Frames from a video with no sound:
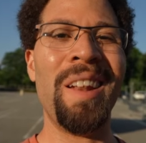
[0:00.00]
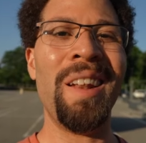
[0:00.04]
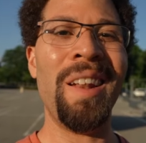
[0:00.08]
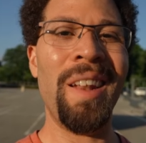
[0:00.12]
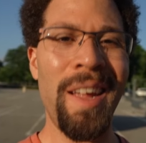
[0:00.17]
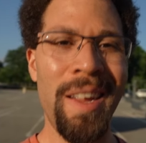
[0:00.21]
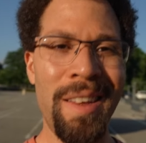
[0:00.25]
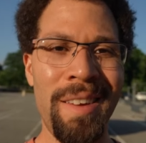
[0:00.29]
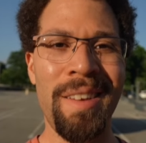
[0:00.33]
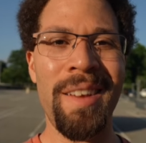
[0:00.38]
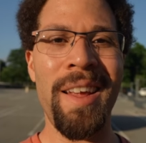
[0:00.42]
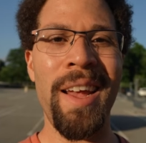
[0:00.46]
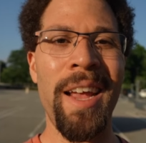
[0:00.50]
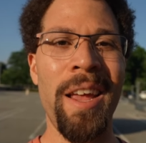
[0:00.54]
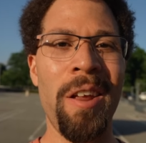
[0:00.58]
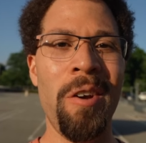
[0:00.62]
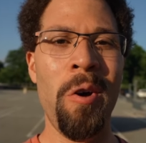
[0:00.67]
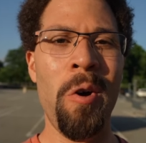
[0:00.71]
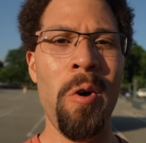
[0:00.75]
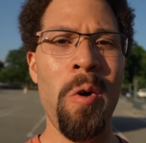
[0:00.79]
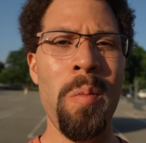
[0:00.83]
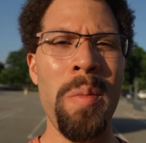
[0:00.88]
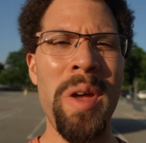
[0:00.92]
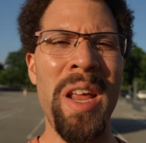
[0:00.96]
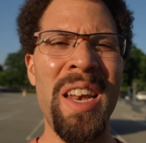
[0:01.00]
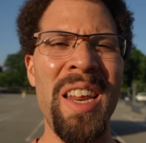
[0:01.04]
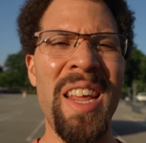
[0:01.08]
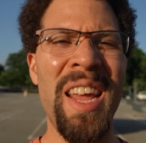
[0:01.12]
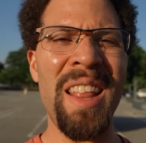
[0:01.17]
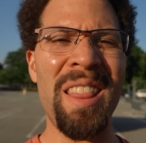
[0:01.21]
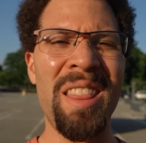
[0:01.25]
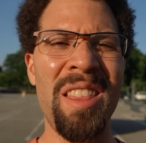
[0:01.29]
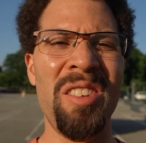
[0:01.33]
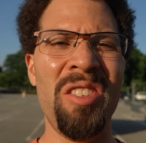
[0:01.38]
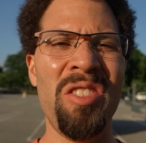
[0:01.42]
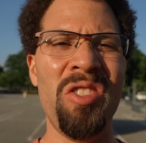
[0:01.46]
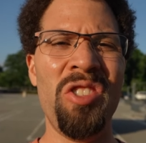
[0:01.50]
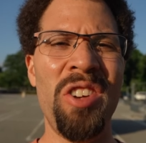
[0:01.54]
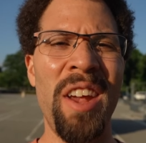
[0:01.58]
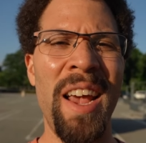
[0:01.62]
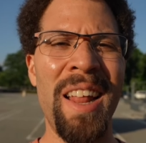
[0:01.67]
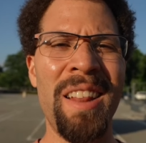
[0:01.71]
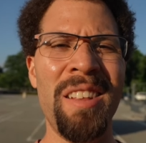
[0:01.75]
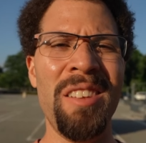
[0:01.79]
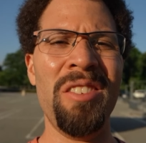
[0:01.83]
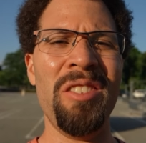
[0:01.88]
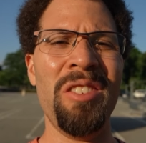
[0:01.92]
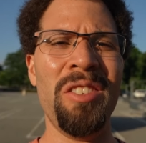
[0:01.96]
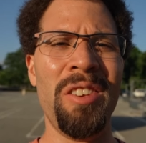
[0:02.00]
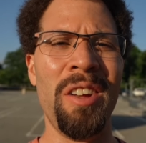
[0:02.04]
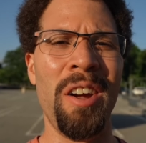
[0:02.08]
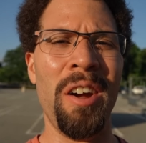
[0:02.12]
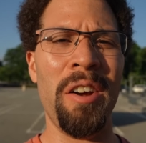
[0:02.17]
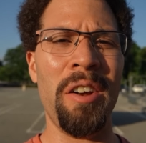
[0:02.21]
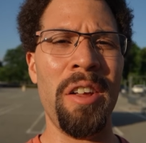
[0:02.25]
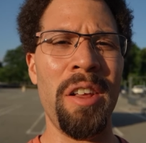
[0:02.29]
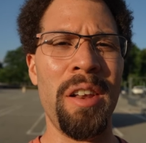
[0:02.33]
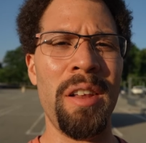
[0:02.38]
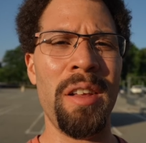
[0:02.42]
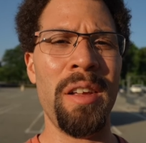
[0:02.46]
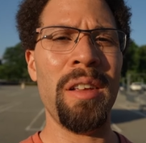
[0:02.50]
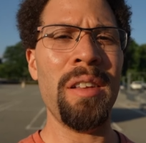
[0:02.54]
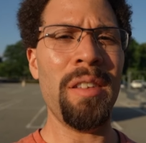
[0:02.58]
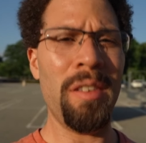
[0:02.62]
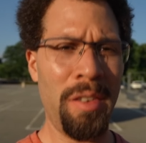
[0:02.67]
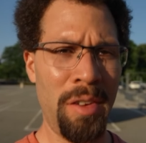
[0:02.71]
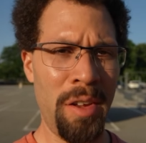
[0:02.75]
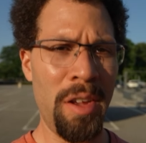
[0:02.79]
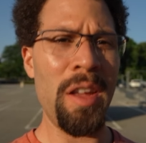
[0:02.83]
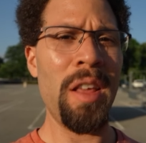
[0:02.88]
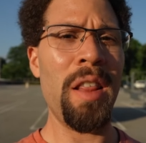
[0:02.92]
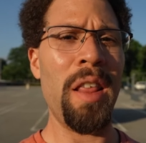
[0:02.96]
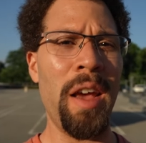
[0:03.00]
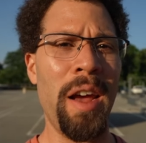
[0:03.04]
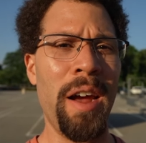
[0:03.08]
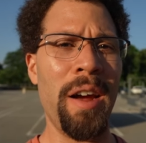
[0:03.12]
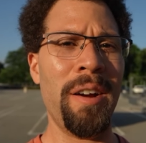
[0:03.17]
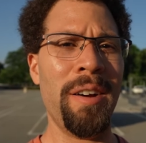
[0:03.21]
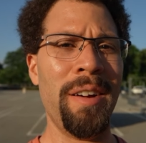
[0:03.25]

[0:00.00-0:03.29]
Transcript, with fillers: Let's take it home and get this challenge started. See you there.